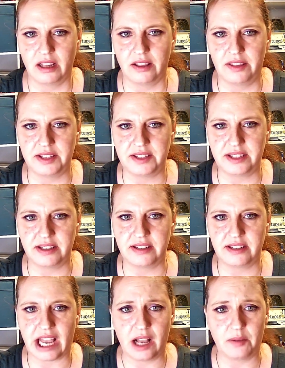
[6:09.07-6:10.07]
this is
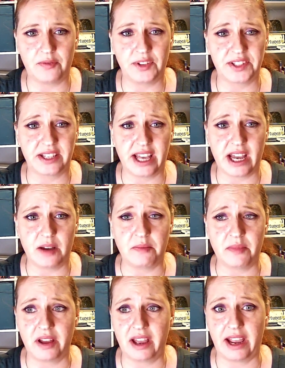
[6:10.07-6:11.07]
helpful to
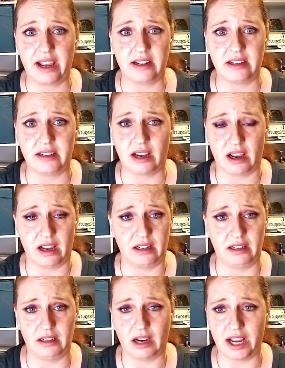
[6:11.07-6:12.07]
them and
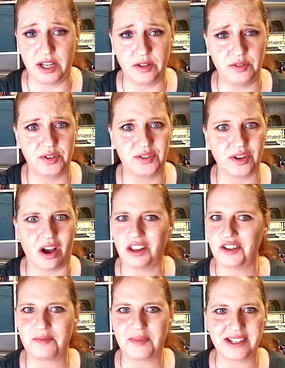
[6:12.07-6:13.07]
I, I used all
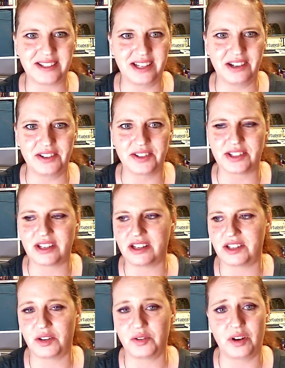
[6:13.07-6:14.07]
of my skills.
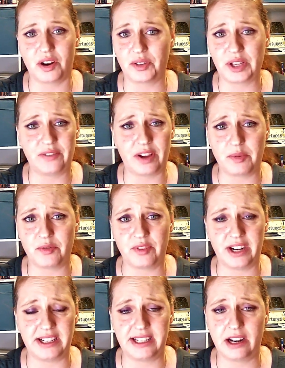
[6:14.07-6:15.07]
So not only have I been
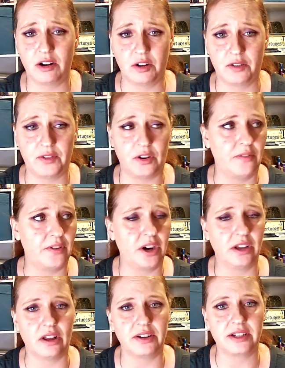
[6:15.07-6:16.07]
reading tarot for a very
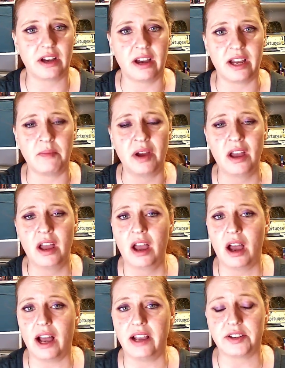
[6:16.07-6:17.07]
long time,
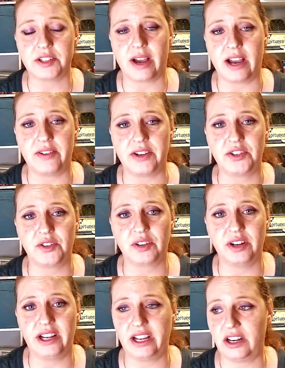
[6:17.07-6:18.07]
I also have a
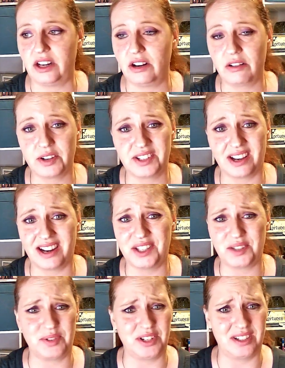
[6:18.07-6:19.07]
degree in
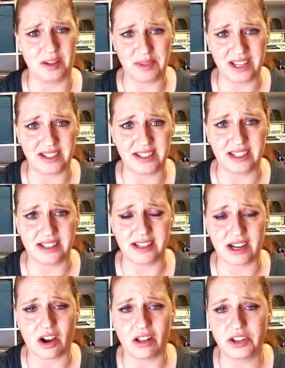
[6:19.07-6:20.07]
neuroscience, which is a BSc in
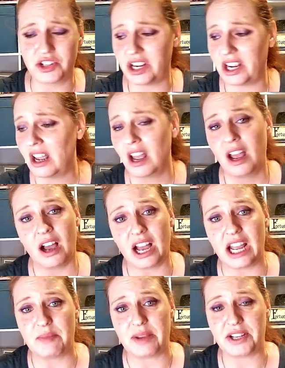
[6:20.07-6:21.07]
psychology. I
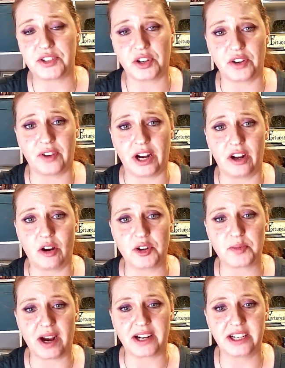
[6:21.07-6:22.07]
am a certified coach
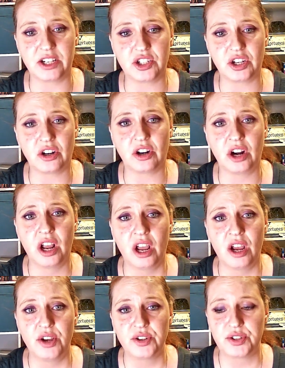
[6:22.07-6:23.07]
practitioner.
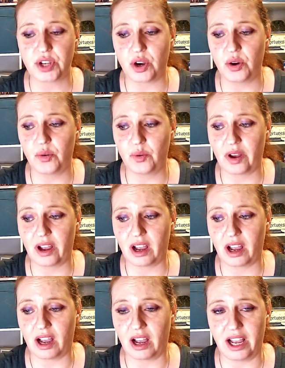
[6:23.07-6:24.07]
So
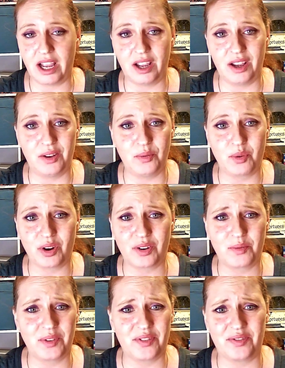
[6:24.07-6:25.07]
I work
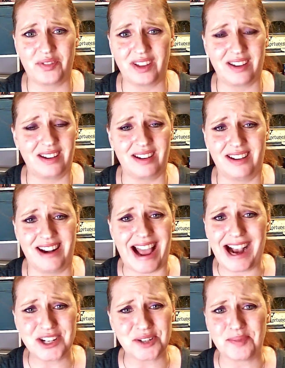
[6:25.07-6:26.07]
with an
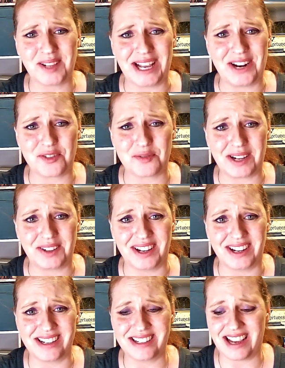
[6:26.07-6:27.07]
action plan for my
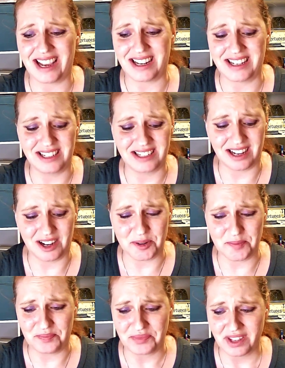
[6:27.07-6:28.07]
client. And
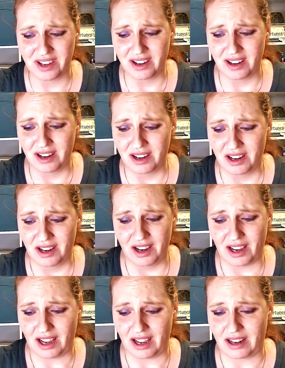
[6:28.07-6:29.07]
um,
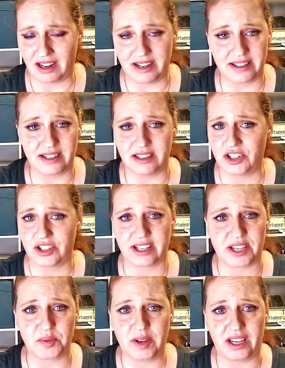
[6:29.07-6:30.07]
an instance just
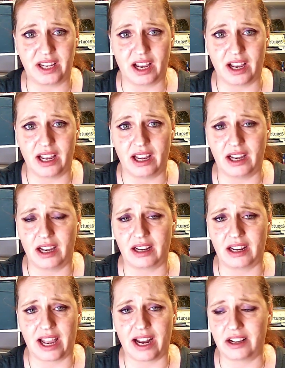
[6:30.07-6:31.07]
last week, I, I
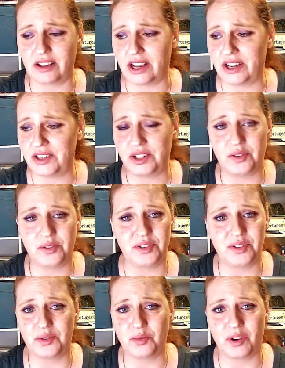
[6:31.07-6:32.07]
had a client
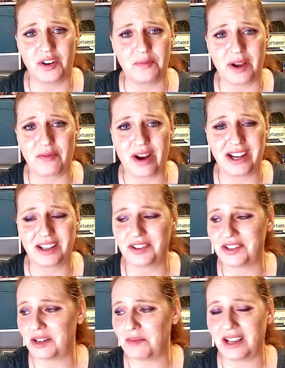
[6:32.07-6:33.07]
who's one of my
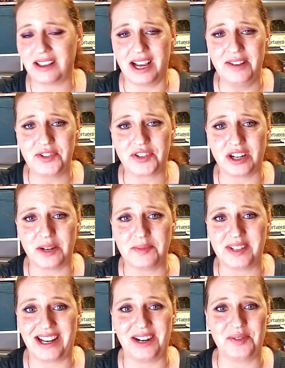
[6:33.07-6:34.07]
regulars in my live streams,
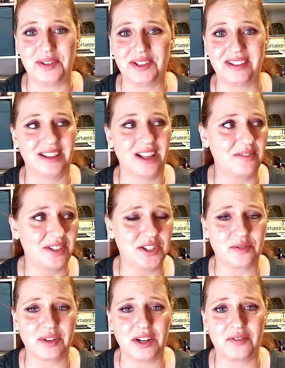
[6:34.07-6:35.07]
and it was lovely to
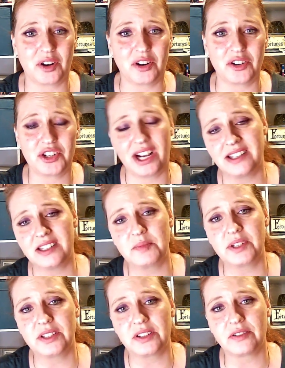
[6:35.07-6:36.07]
read for her. She had some
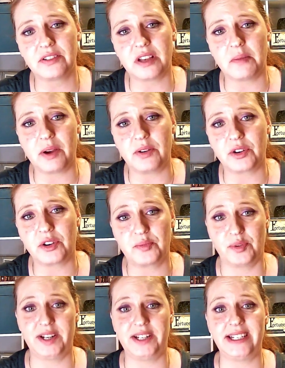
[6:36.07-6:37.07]
concerns about her
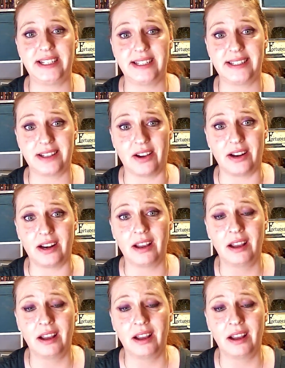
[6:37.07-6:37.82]
preteen son.